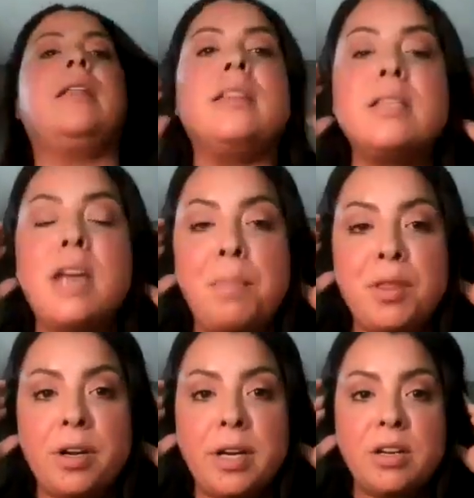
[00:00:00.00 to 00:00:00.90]
like the top of
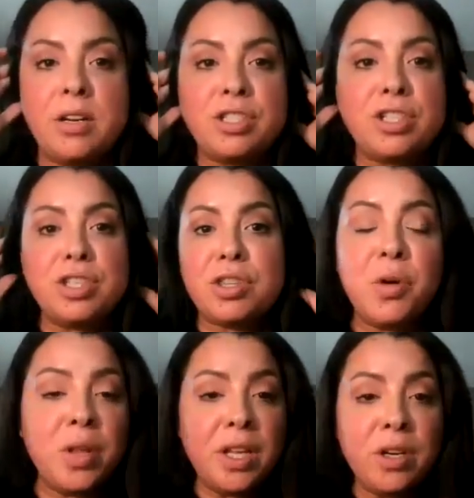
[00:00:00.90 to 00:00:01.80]
their ears, just
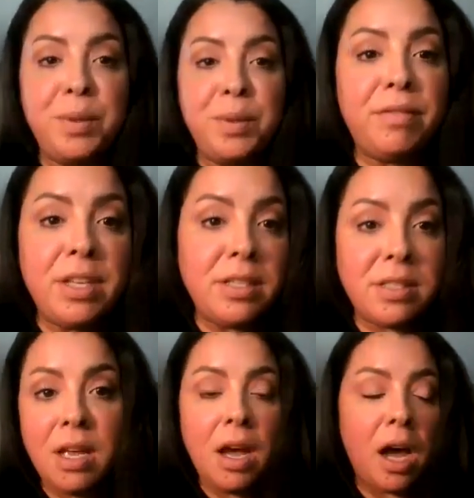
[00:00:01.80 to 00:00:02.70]
throw a little bit of this
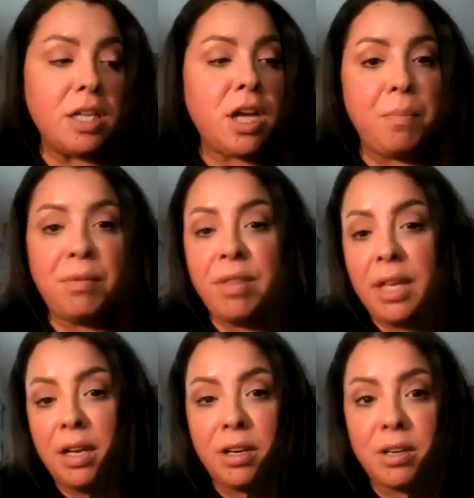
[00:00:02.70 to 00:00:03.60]
on top of
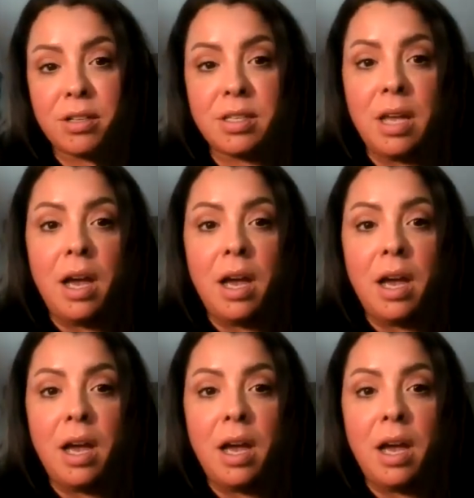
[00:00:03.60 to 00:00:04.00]
the ears.